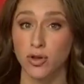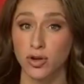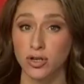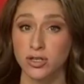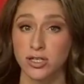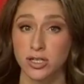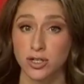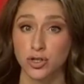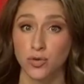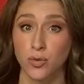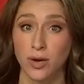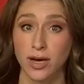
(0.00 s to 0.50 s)

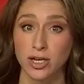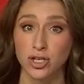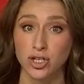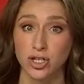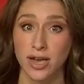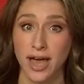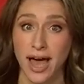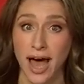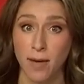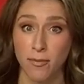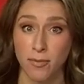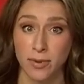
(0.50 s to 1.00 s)
situation
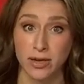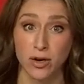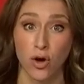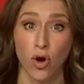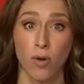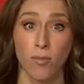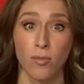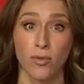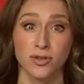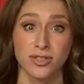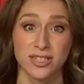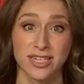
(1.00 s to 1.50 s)
happened
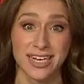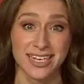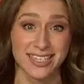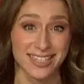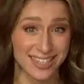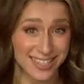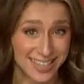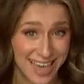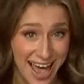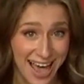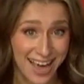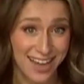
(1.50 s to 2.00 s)
almost
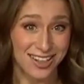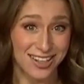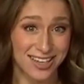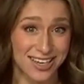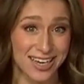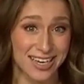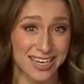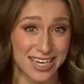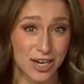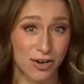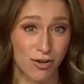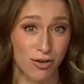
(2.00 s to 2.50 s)
exactly
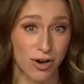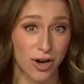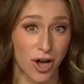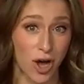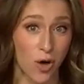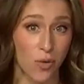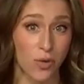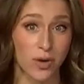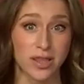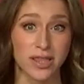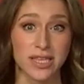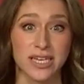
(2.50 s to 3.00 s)
a year
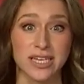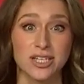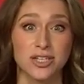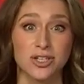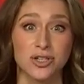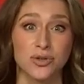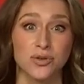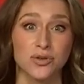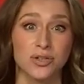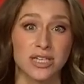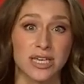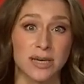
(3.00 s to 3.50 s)
ago when these
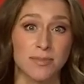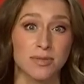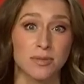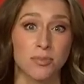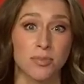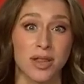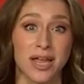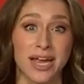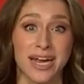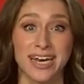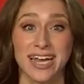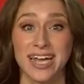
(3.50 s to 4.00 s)
two teams
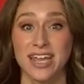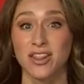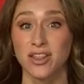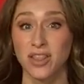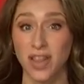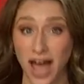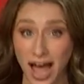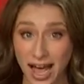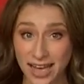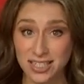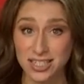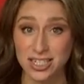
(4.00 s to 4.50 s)
played in
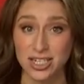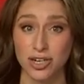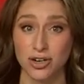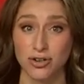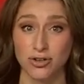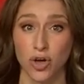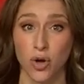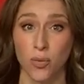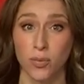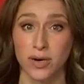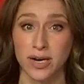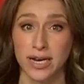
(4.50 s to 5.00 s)
last year's
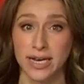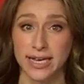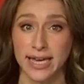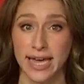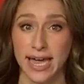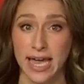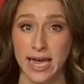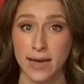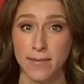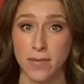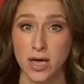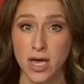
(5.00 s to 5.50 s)
opening
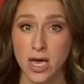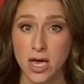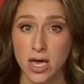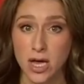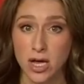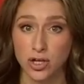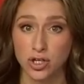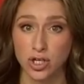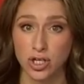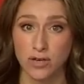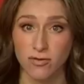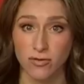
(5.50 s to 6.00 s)
game.
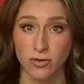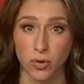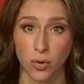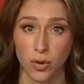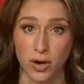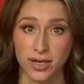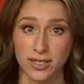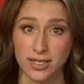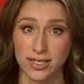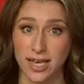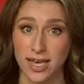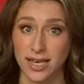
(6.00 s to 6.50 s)
Chief
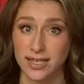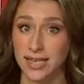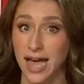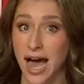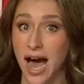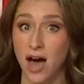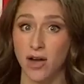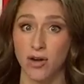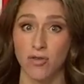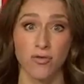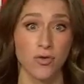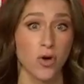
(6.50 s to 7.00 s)
York says,
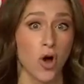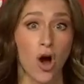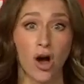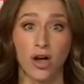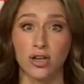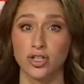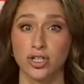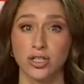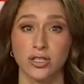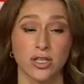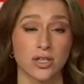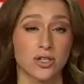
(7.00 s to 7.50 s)
out of
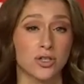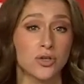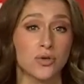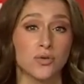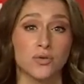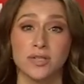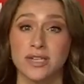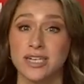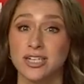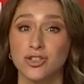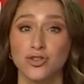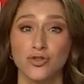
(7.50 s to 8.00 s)
caution, the two
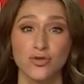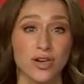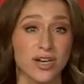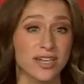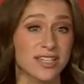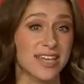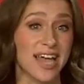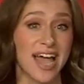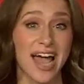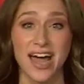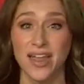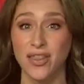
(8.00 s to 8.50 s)

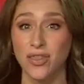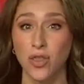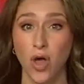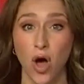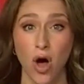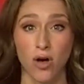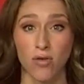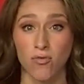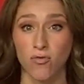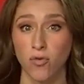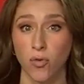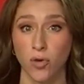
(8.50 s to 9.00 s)
districts and
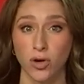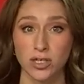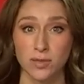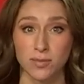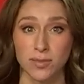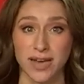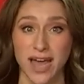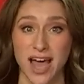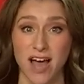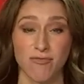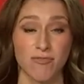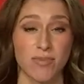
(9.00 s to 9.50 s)
law
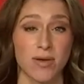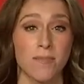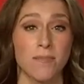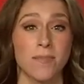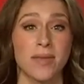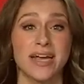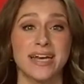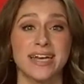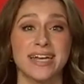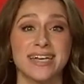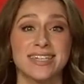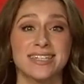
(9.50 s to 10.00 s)
enforcement have been
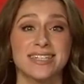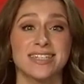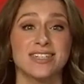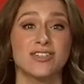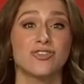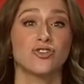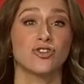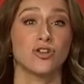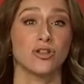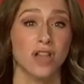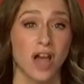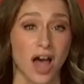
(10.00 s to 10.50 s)
meeting since
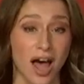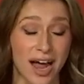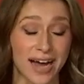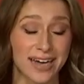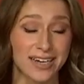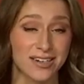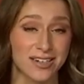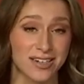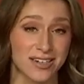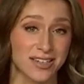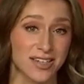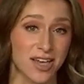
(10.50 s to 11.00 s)
July
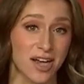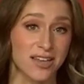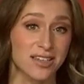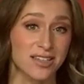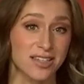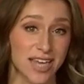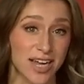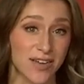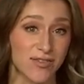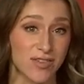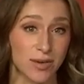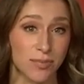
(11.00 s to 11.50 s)
to discuss
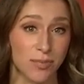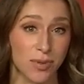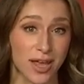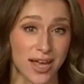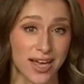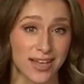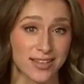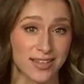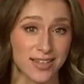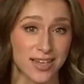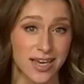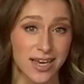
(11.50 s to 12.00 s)
safety
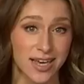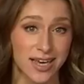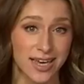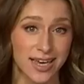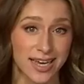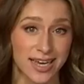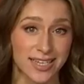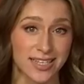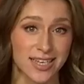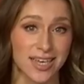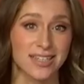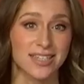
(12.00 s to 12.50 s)
plans.
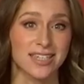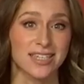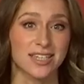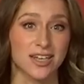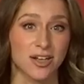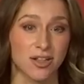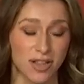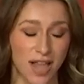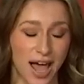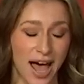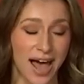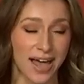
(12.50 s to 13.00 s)
He says he's
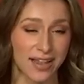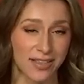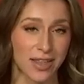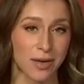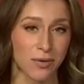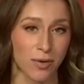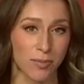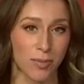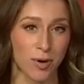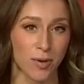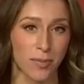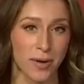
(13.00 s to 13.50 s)
glad they
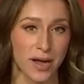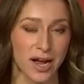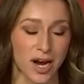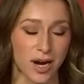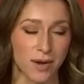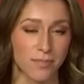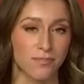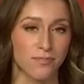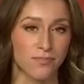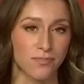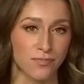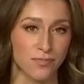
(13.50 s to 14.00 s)
were
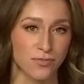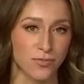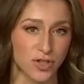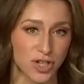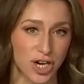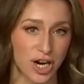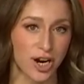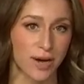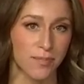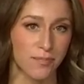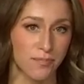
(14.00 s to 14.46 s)
prepared. Mm. Jared.